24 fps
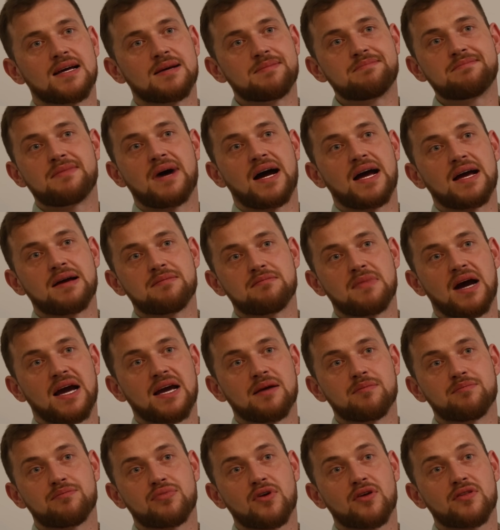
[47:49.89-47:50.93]
my
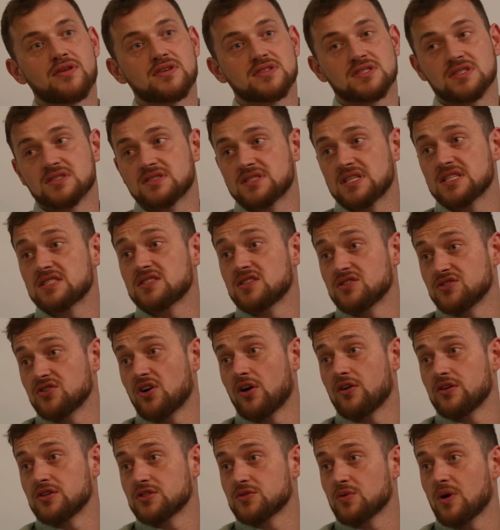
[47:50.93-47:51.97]
brothers and sisters
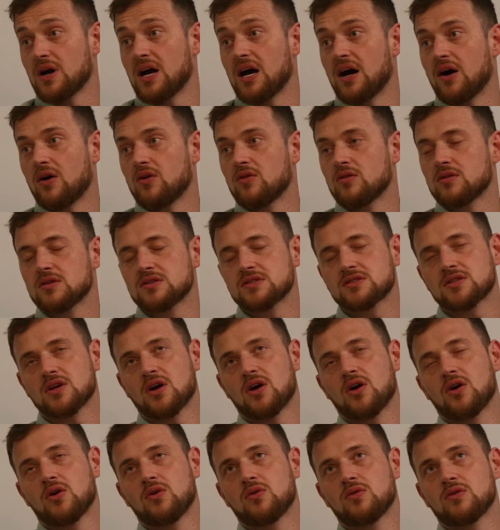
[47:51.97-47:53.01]
are as well.
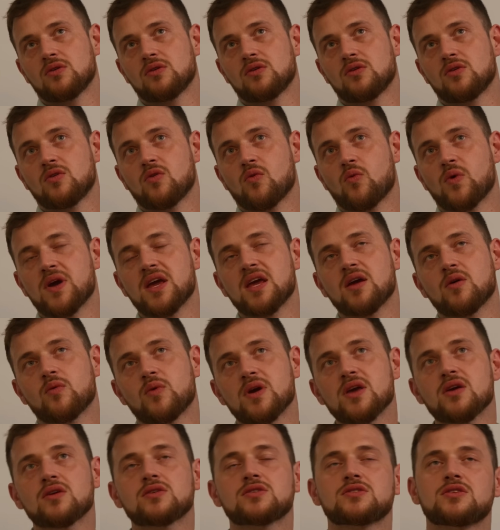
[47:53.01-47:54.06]
So we
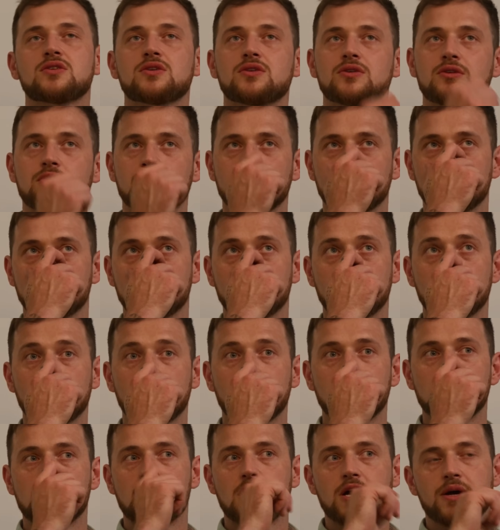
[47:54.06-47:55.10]
used to,
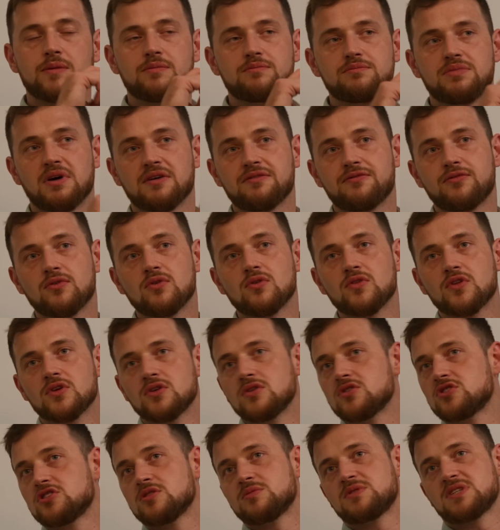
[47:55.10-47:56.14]
before the
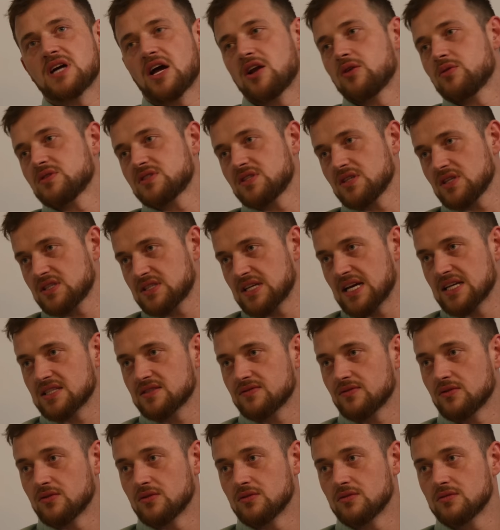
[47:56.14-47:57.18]
YouTube channel was
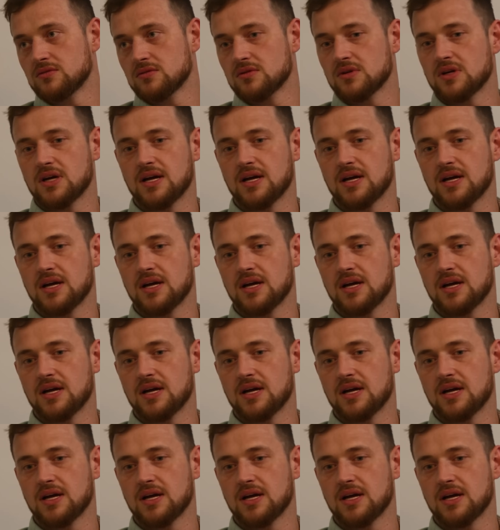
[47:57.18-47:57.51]
successful,